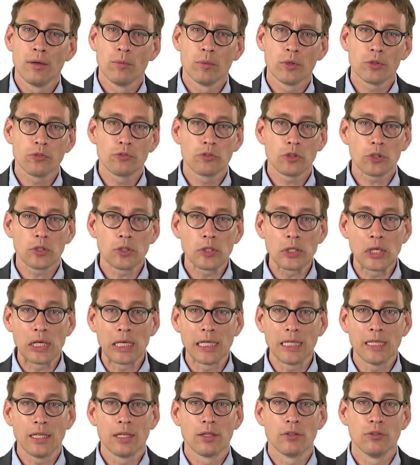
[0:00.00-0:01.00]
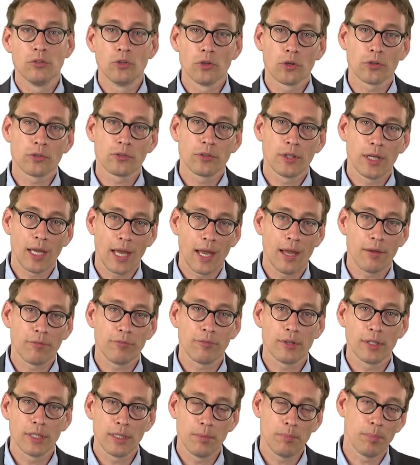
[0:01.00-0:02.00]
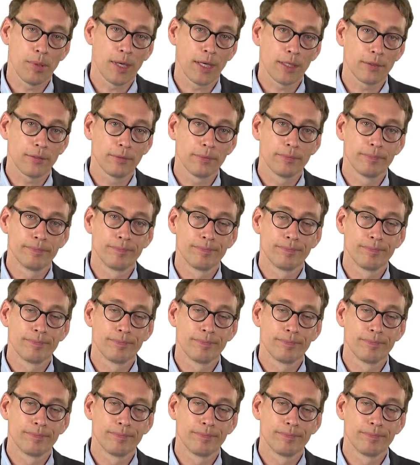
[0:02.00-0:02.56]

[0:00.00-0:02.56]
will certainly not have an impact.